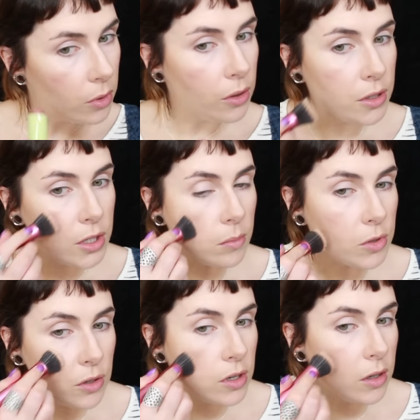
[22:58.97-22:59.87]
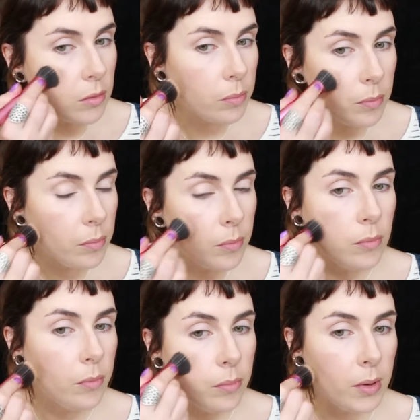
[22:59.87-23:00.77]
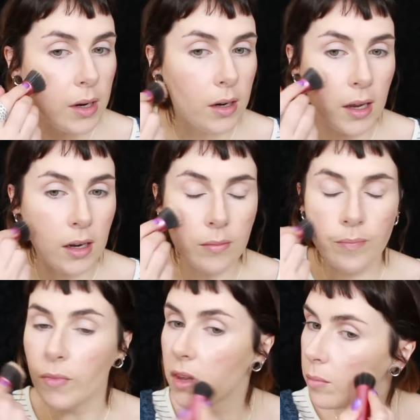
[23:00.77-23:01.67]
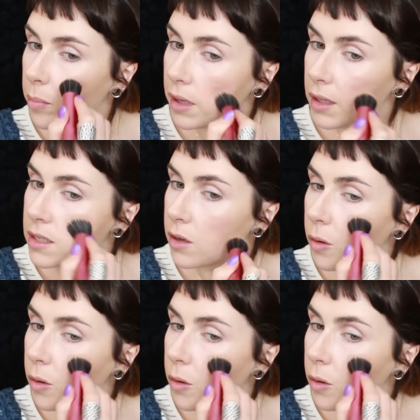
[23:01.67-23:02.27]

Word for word: blush. I'm sure you could like build this